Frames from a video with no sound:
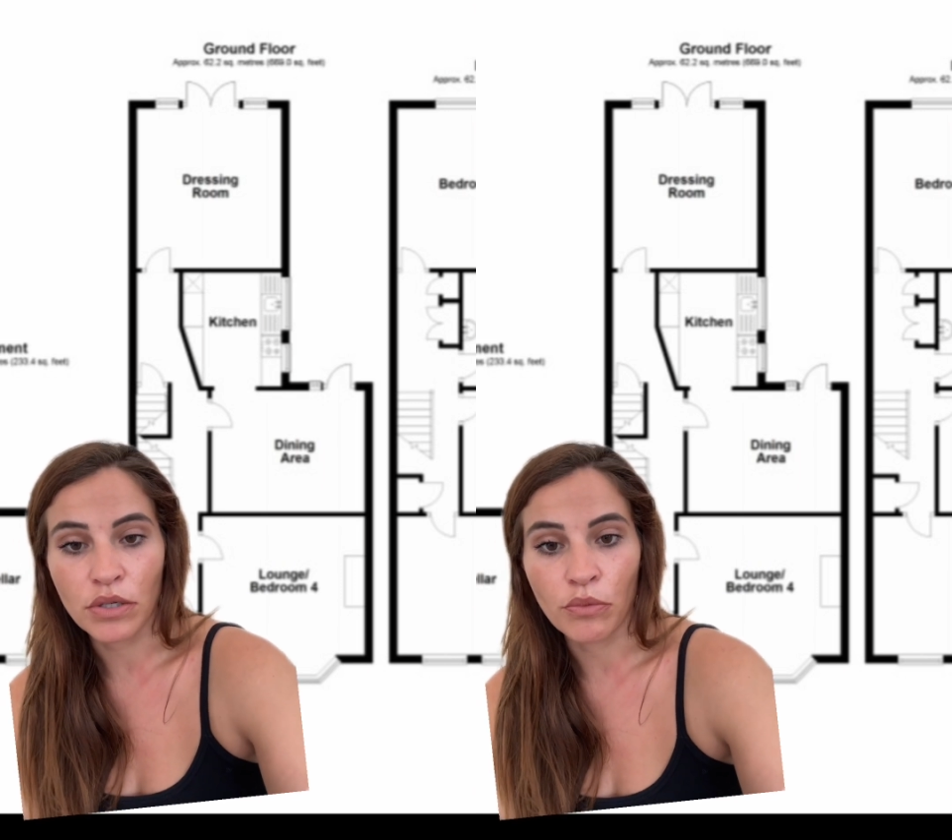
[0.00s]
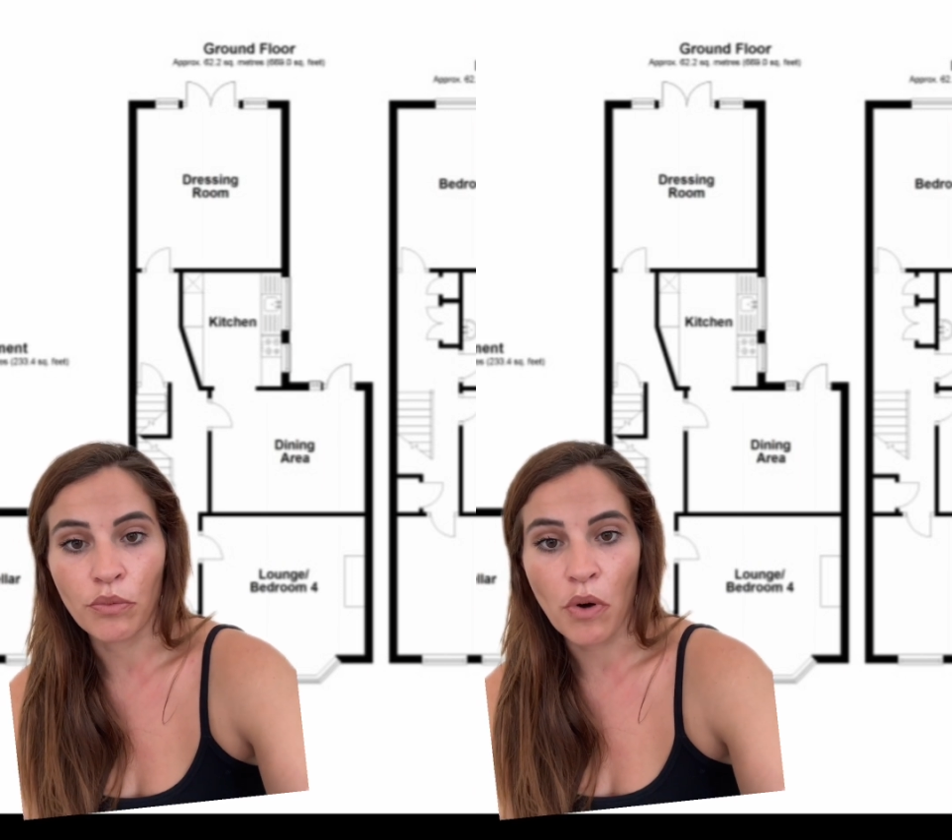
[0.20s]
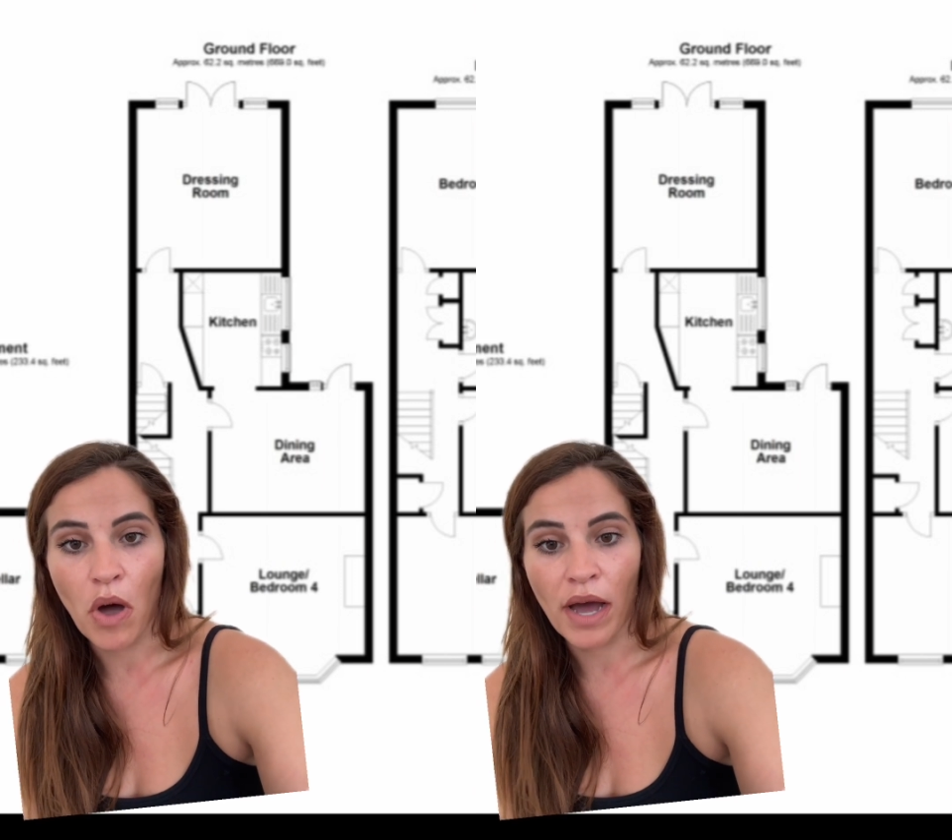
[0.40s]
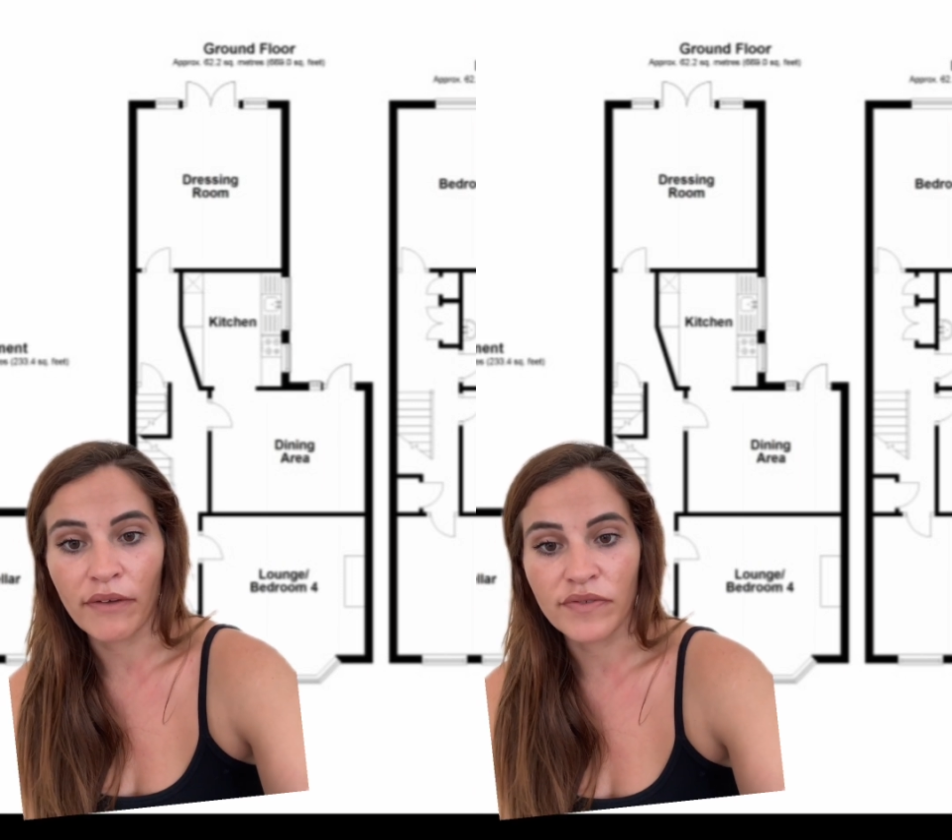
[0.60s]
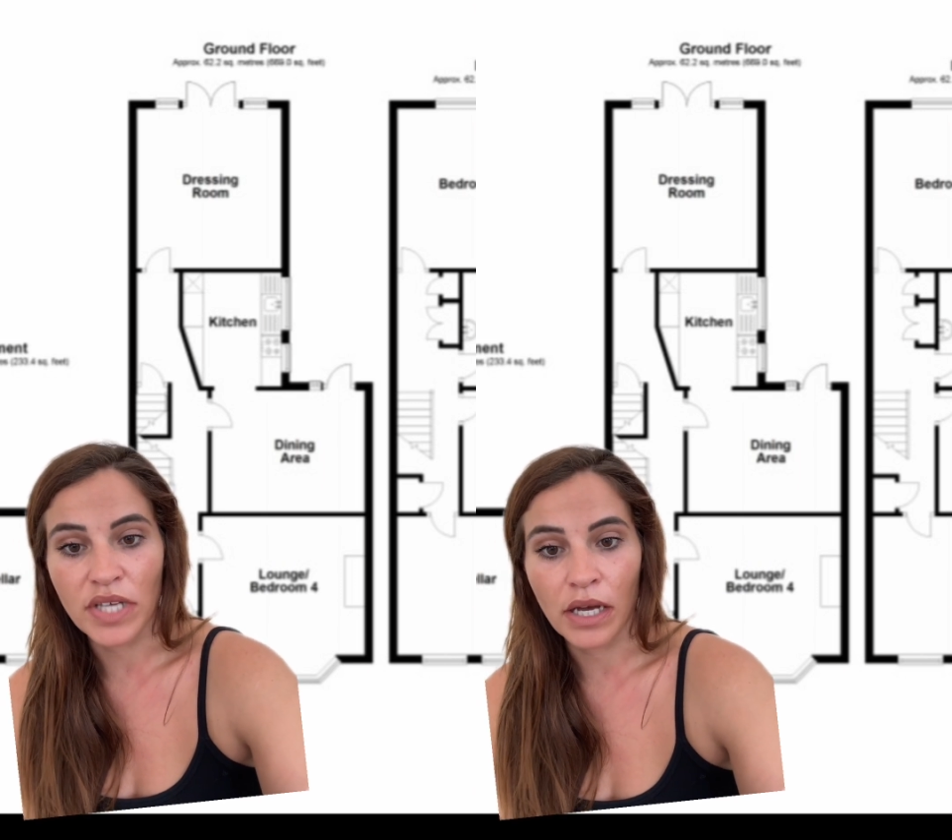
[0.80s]
to what
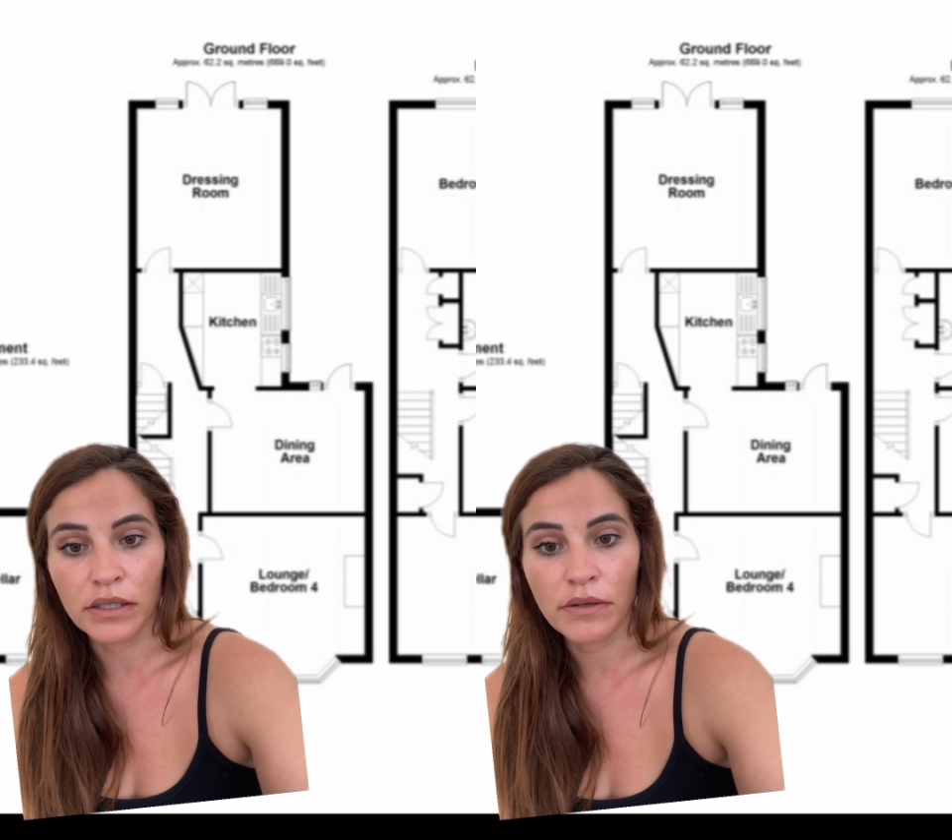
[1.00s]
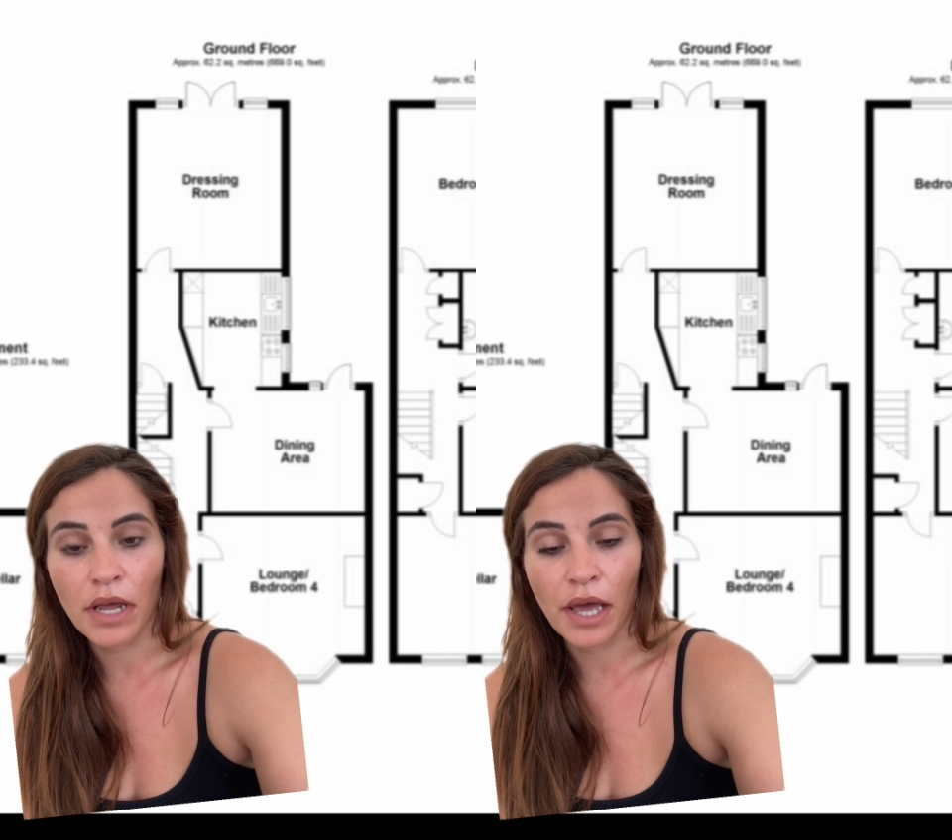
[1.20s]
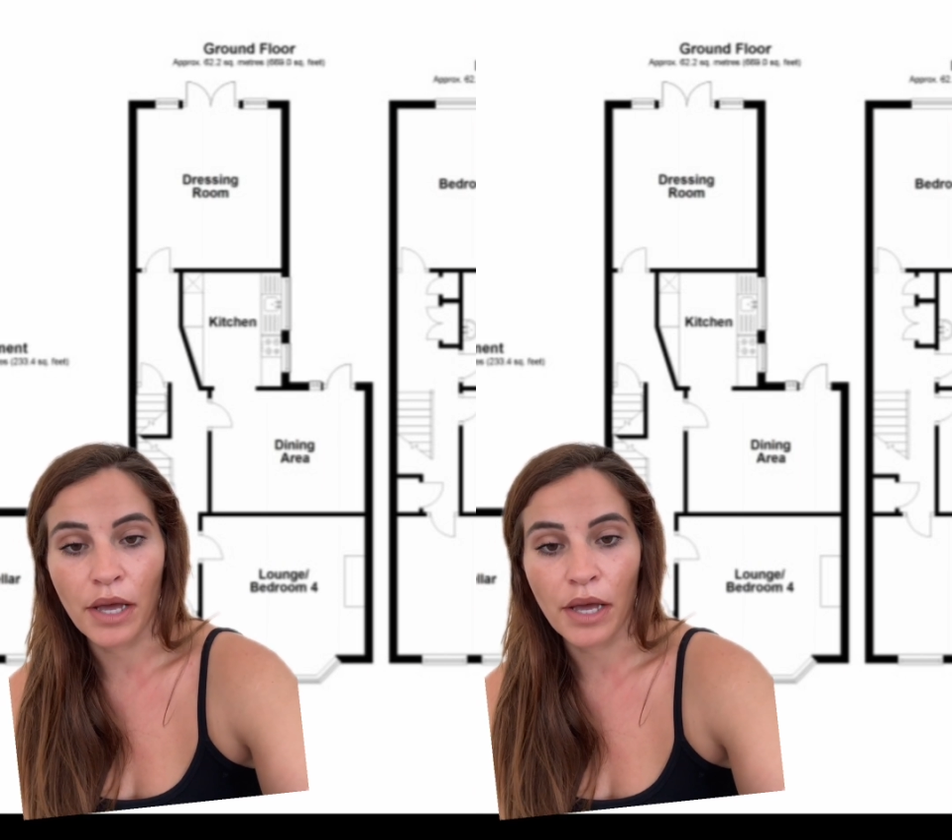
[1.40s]
I've done